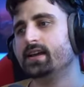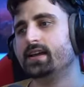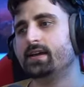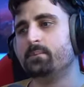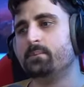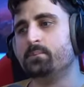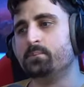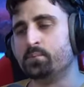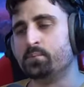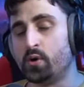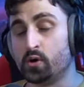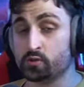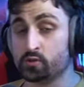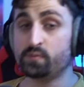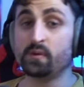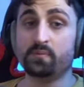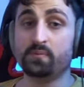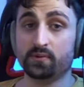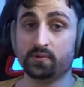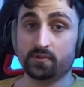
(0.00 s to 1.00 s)
Most
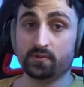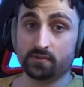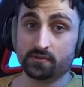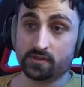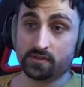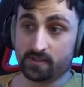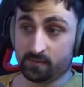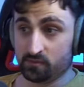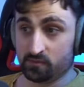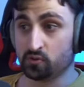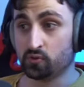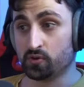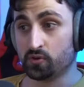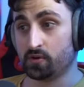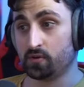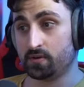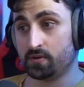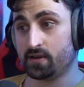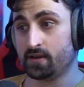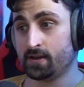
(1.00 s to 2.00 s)
people seem to
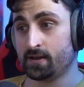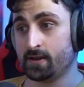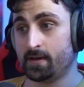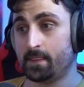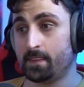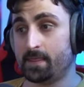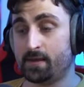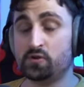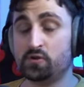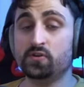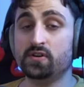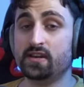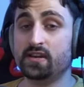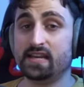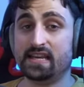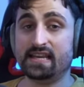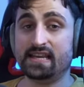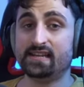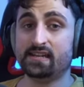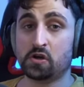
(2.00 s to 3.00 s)
agree that you
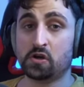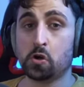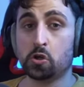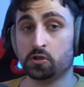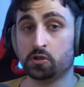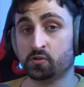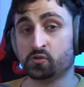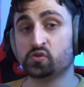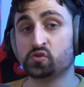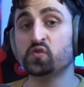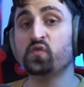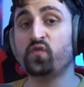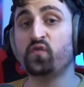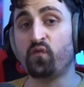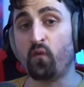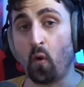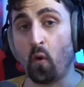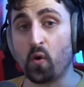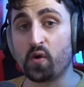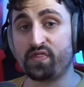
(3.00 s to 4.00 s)
need close to
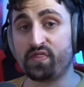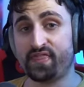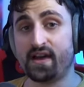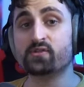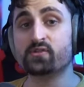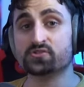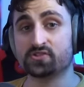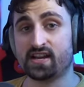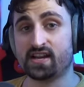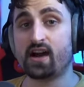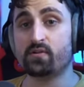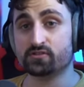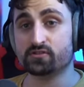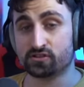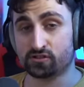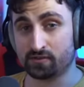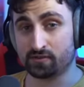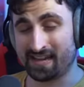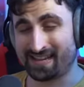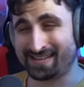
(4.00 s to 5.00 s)
4,000 hours
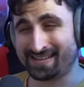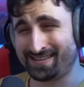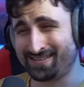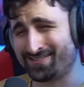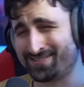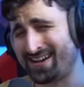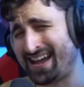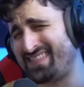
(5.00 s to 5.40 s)
to get here,